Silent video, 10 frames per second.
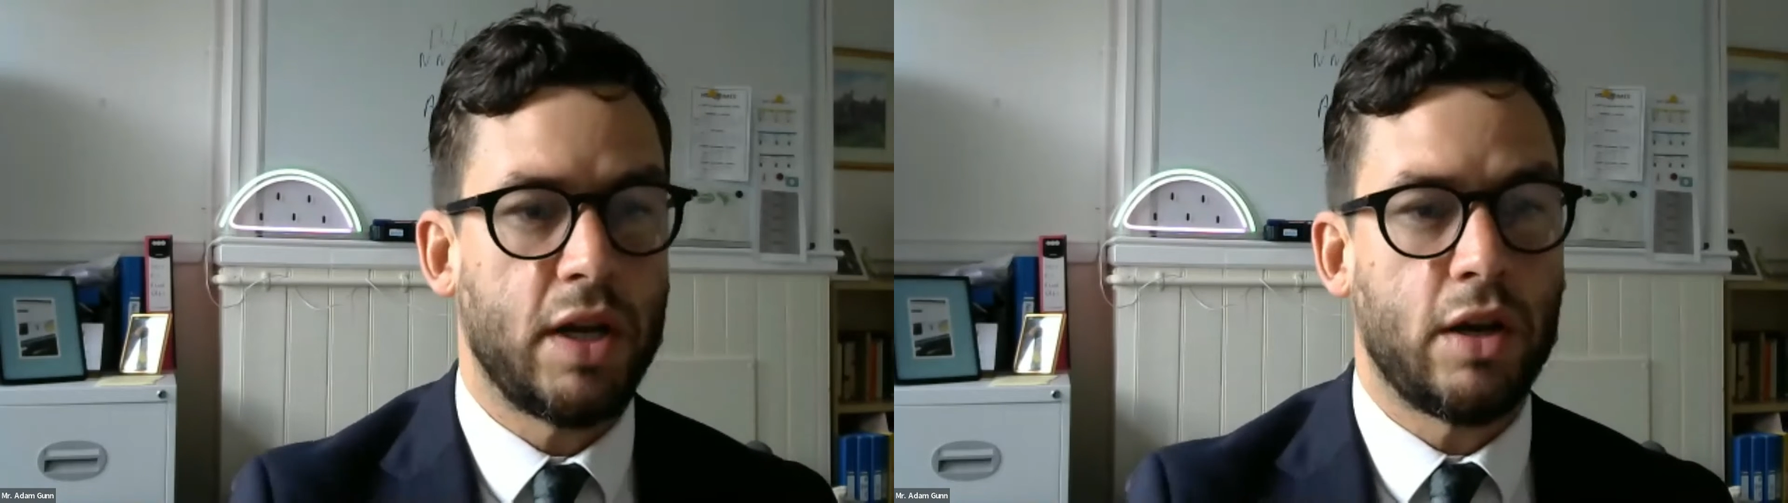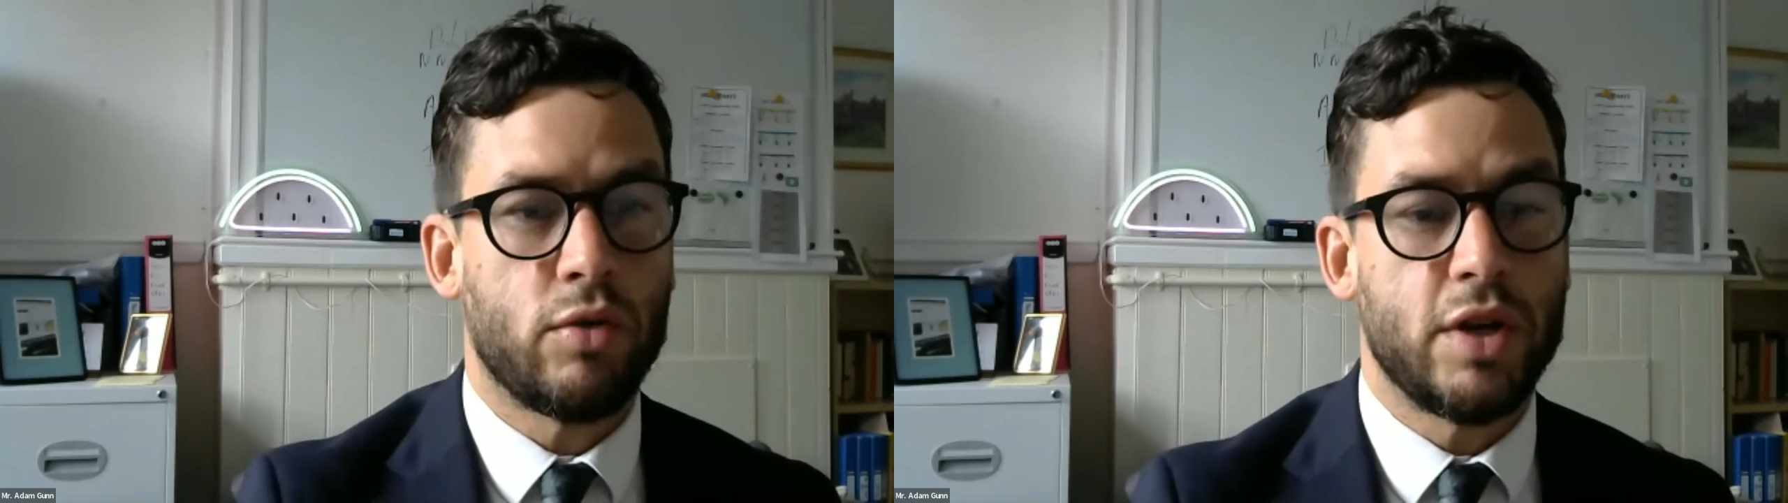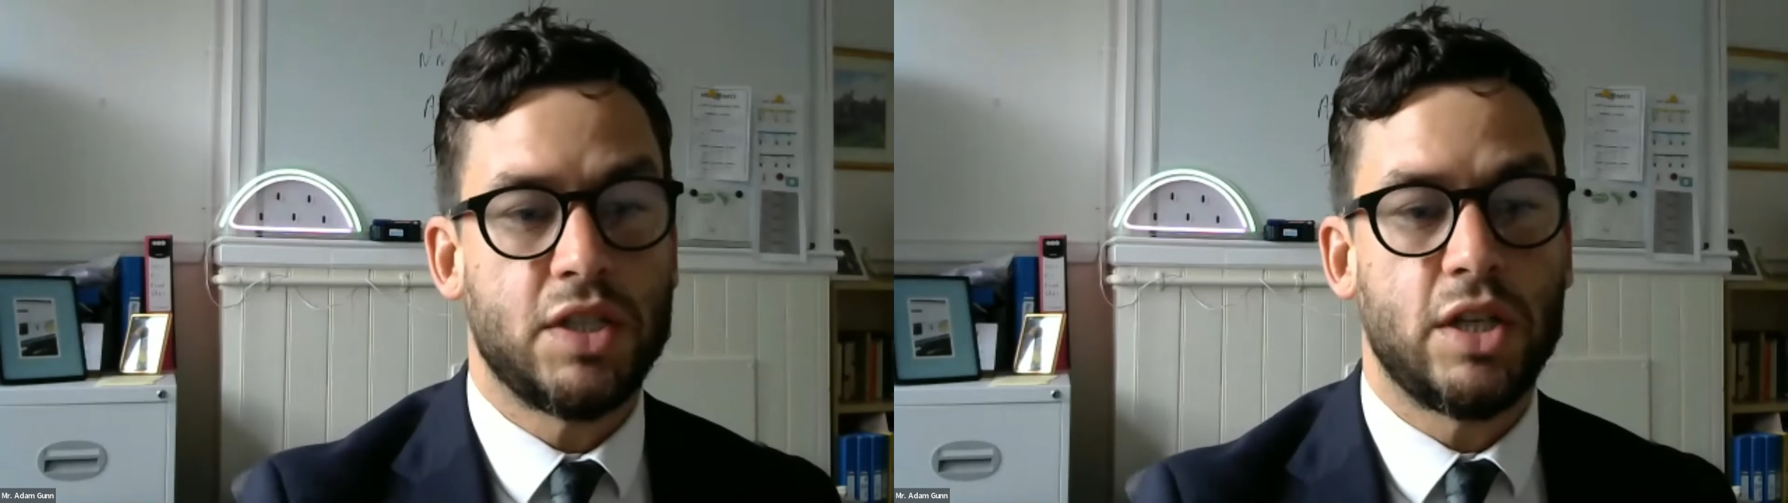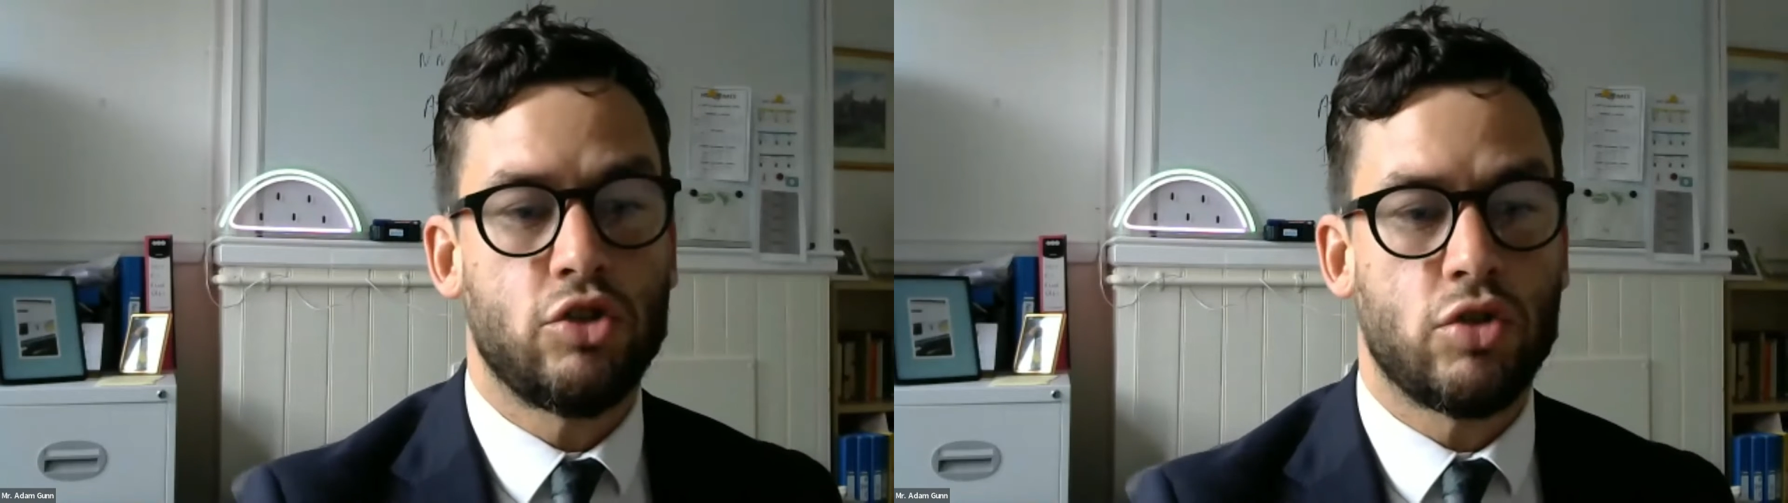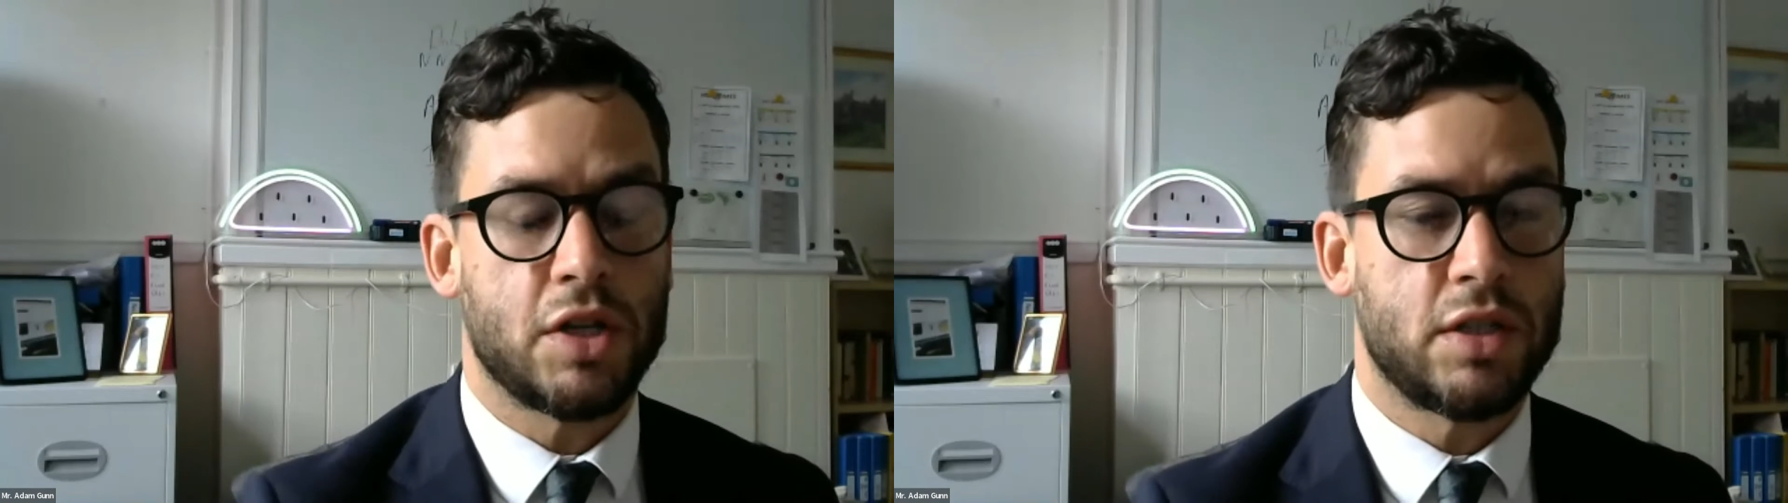an
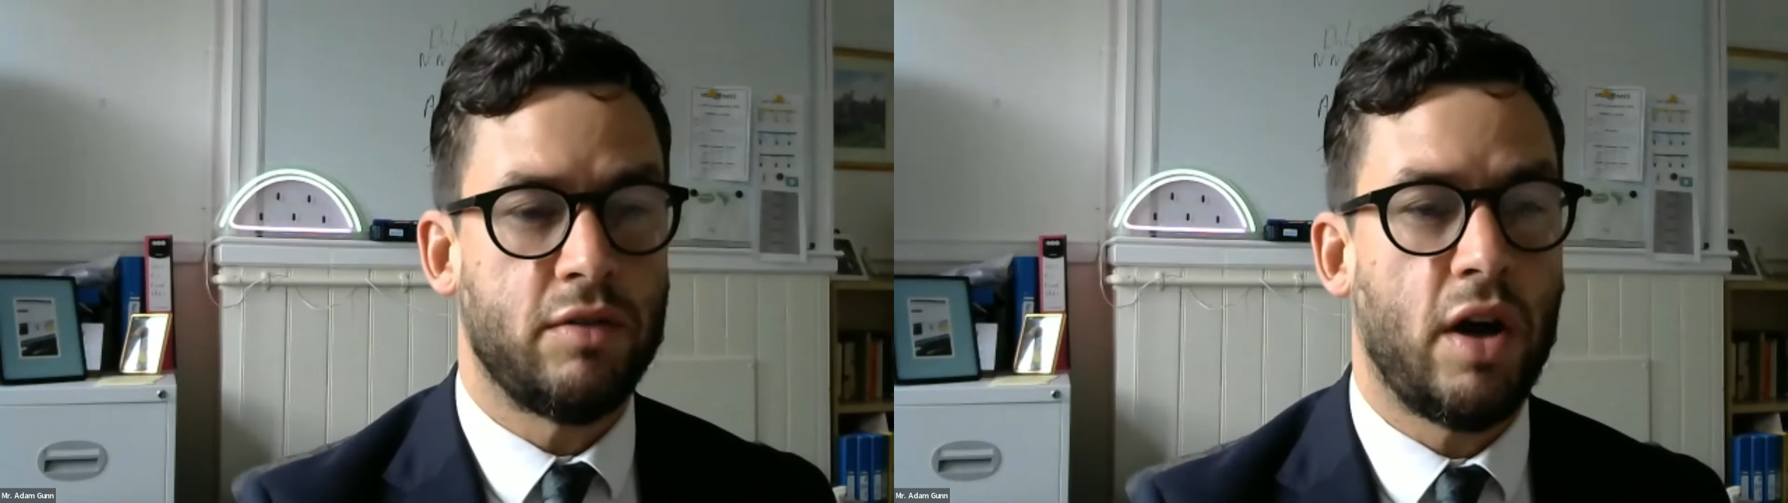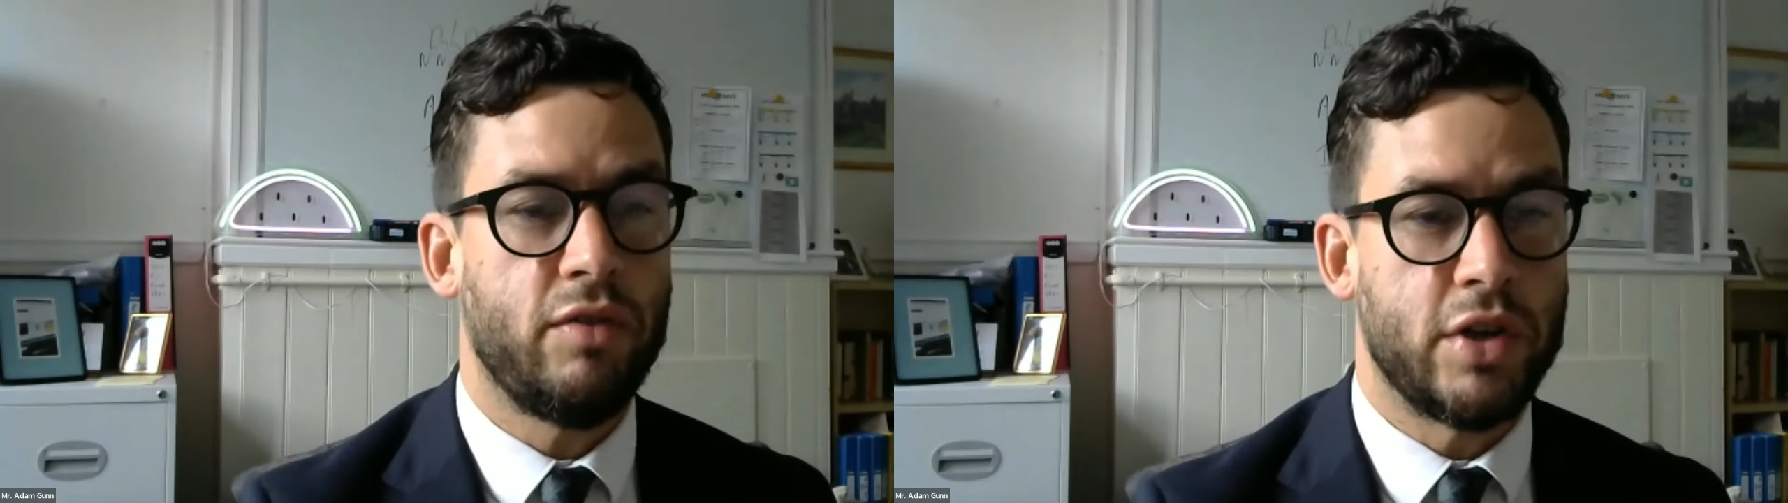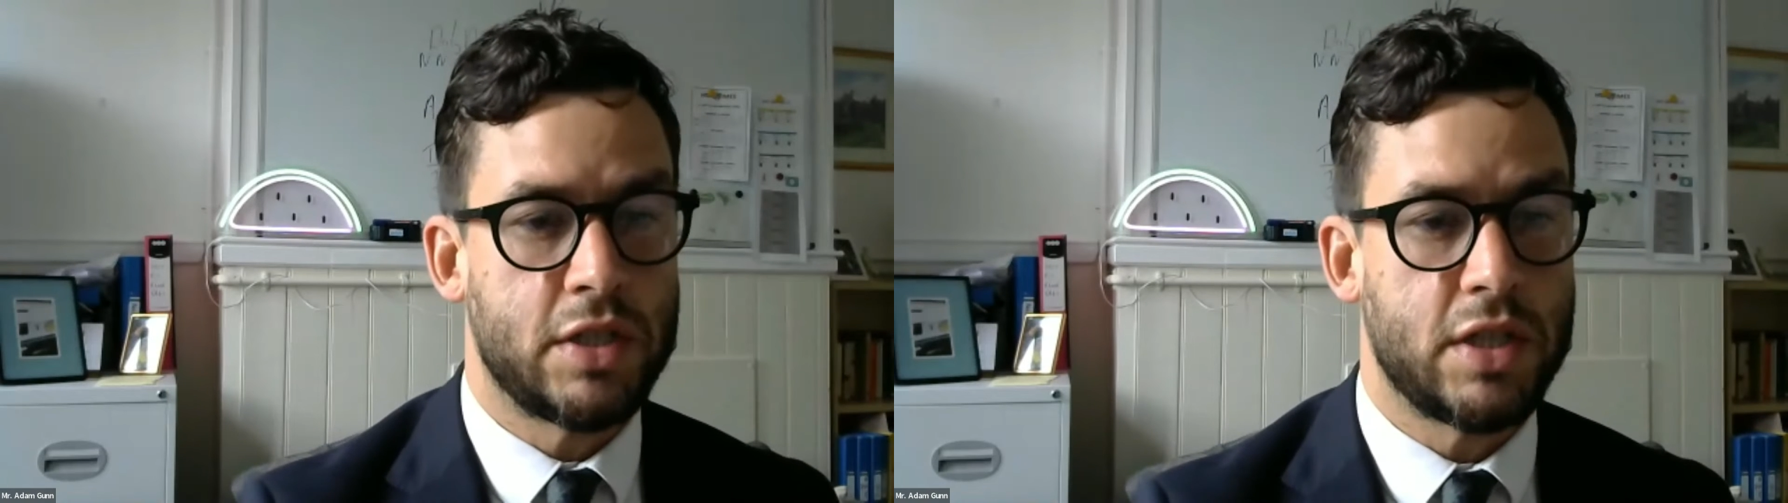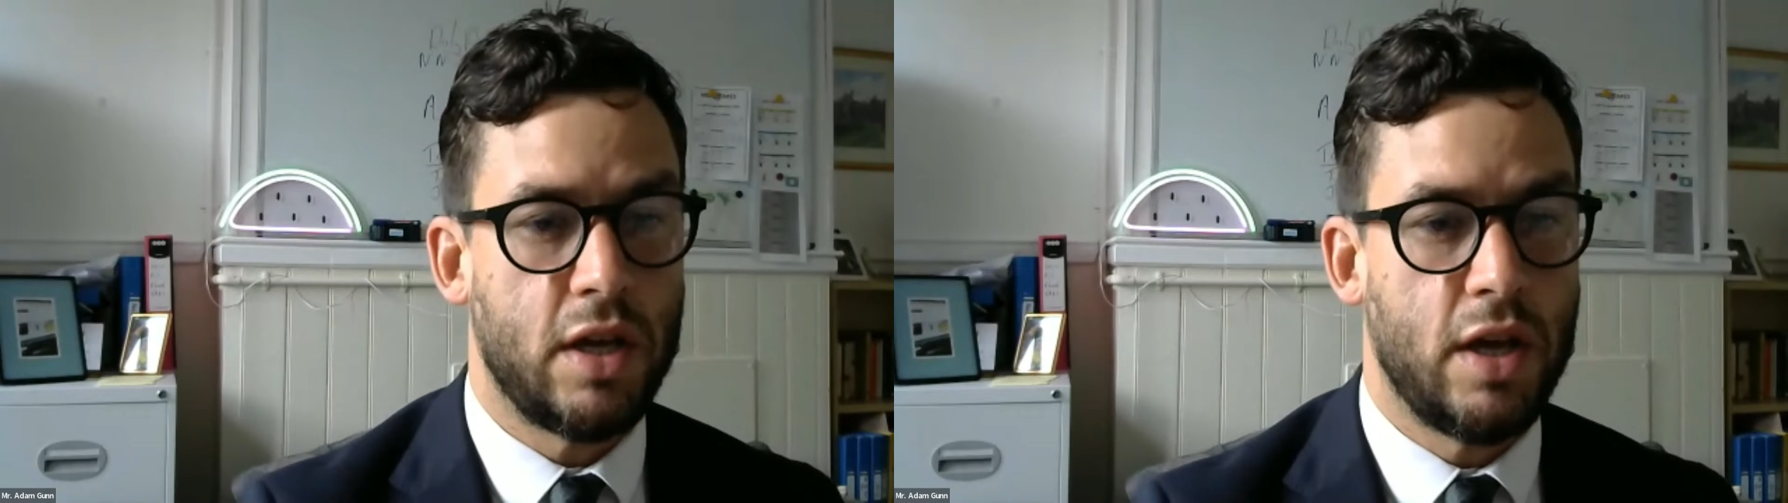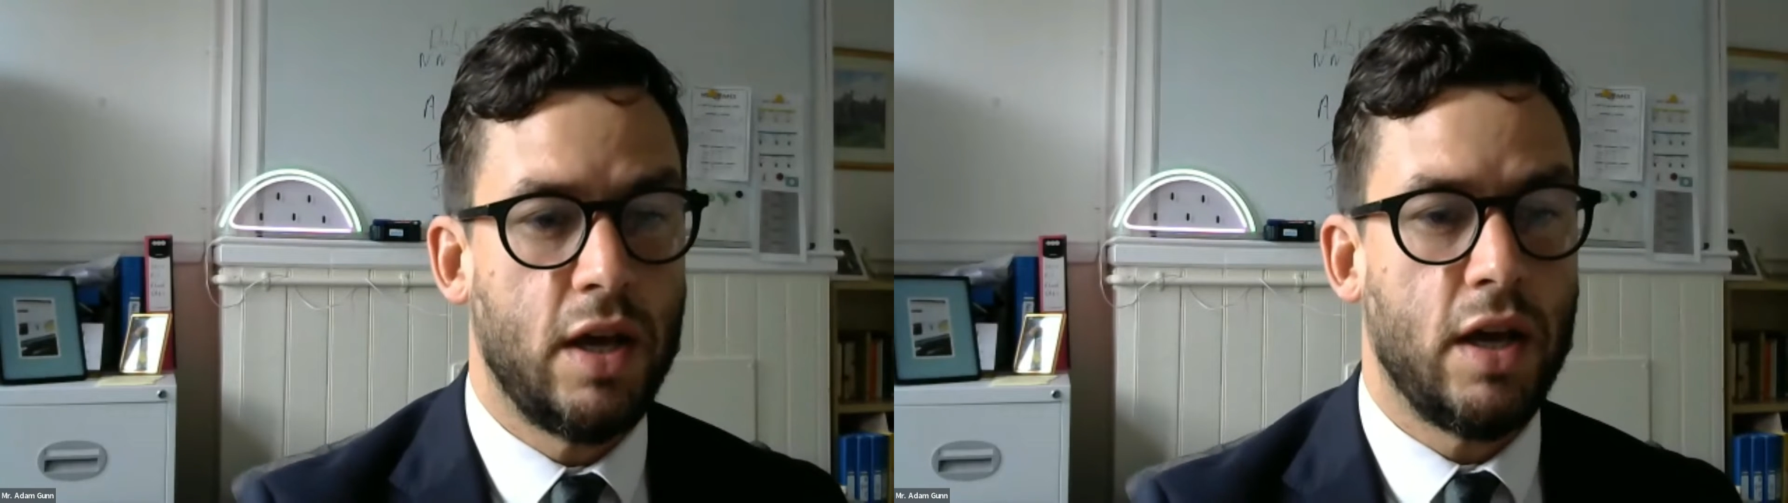increasing trust of
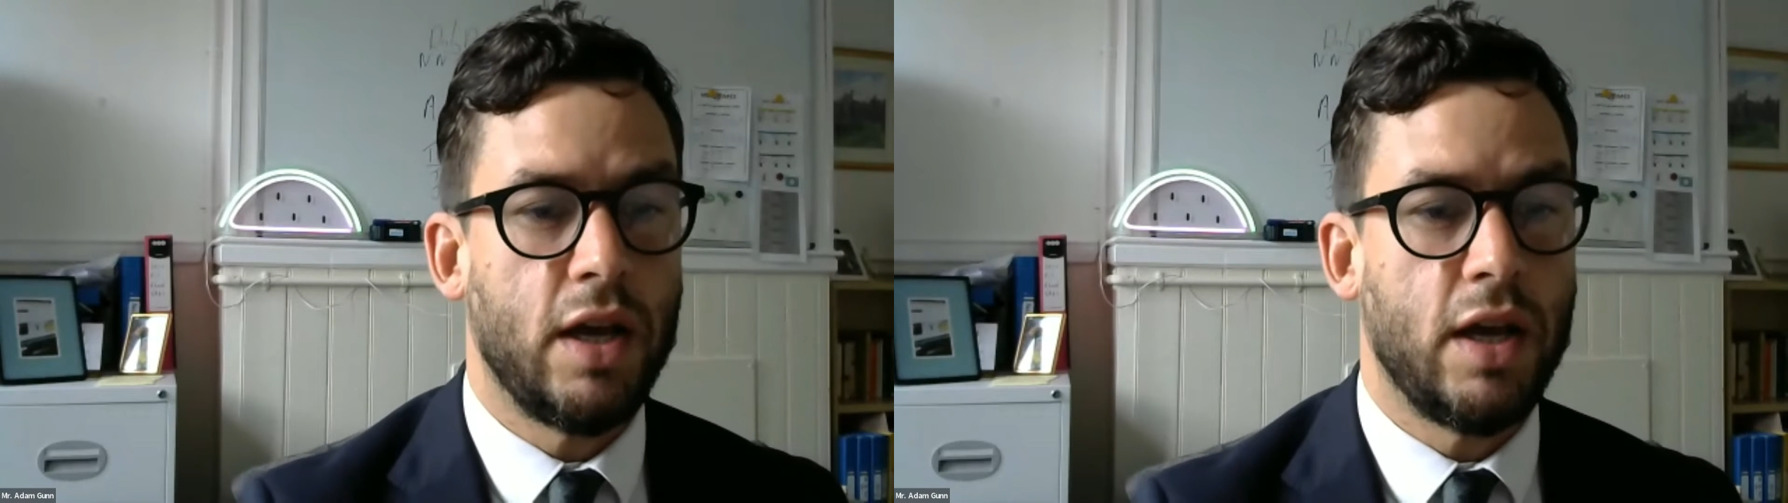others